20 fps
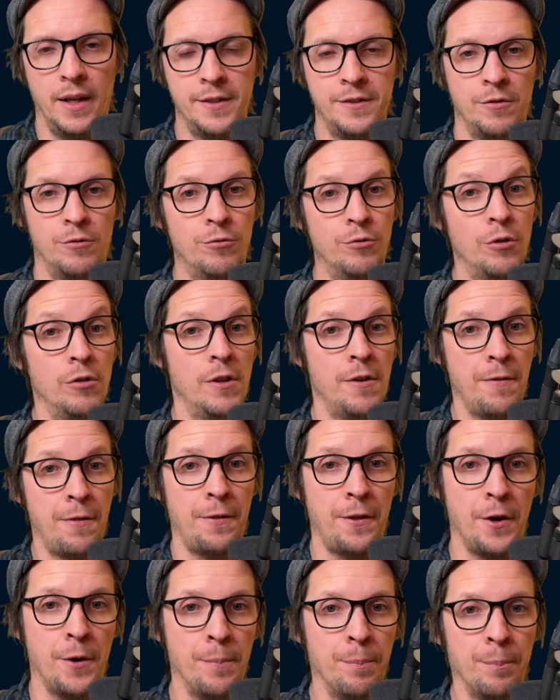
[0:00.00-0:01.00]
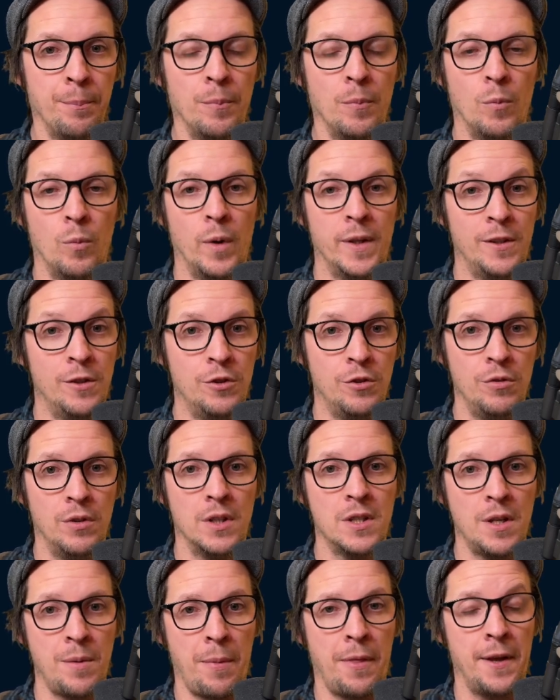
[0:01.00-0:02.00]
as a rule of thumb when you're
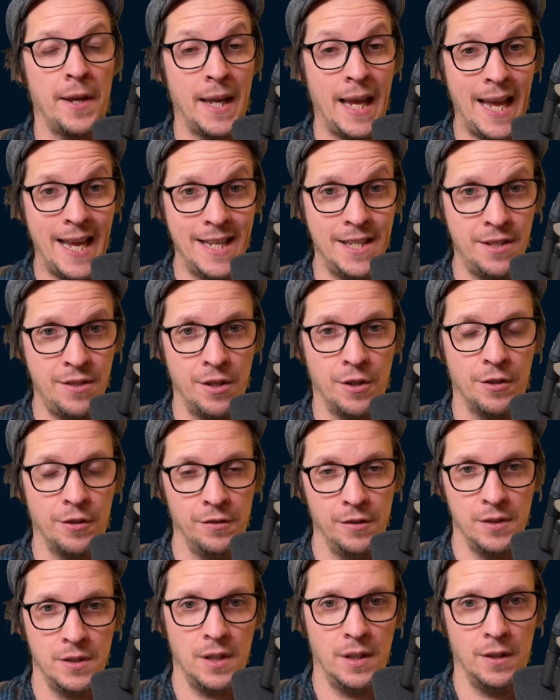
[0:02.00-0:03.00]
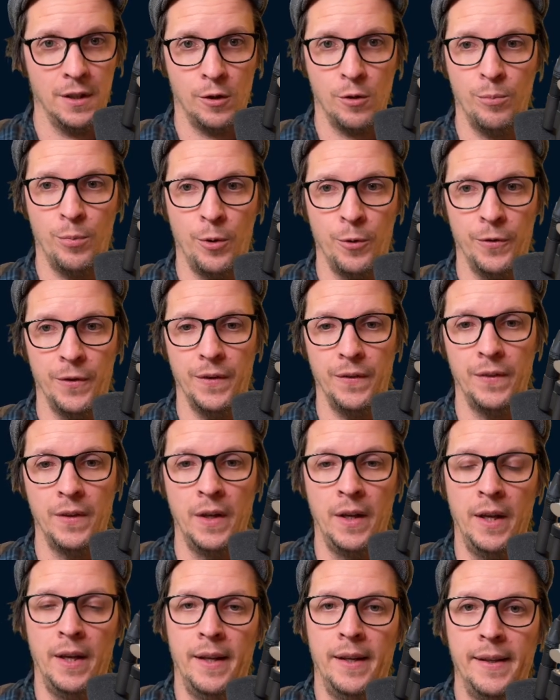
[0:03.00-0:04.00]
doing something asynchronous in a
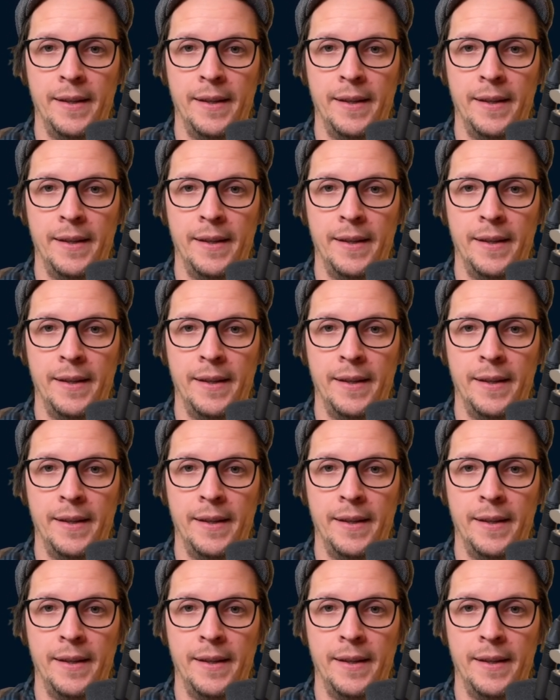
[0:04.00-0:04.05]
component.